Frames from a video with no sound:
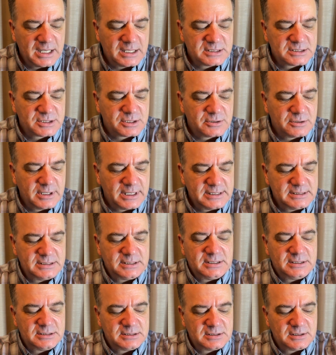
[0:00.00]
It's
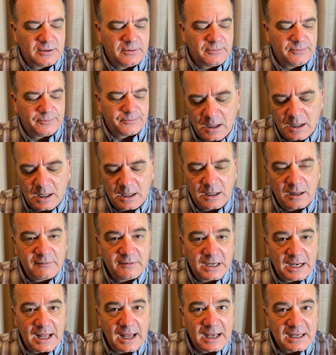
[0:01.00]
crazy. So I love
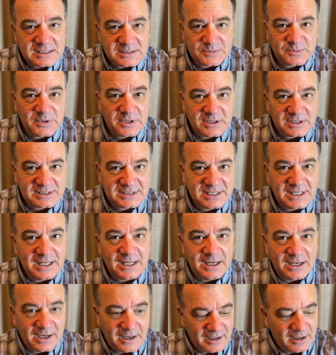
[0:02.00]
it. As we're
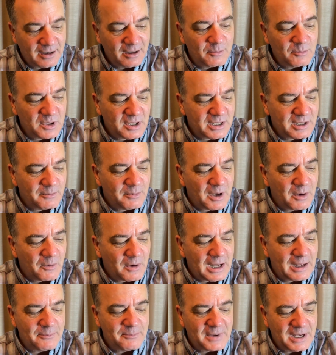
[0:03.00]
sitting here, I'm looking
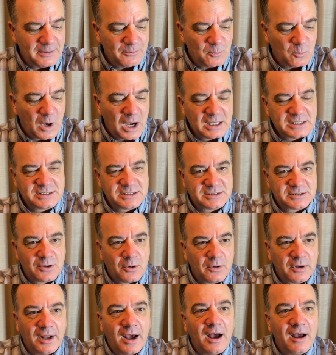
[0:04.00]
at my watch is
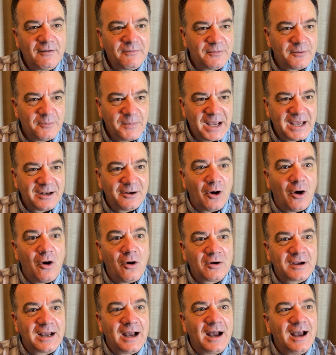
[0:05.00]
going off. We're making
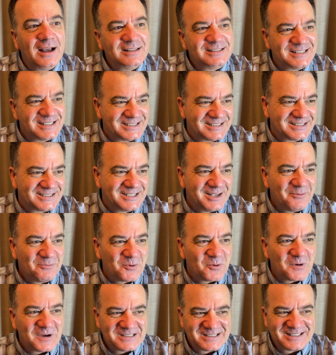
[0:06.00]
all kinds of stuff
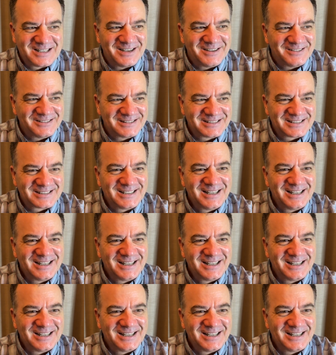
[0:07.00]
for ourselves.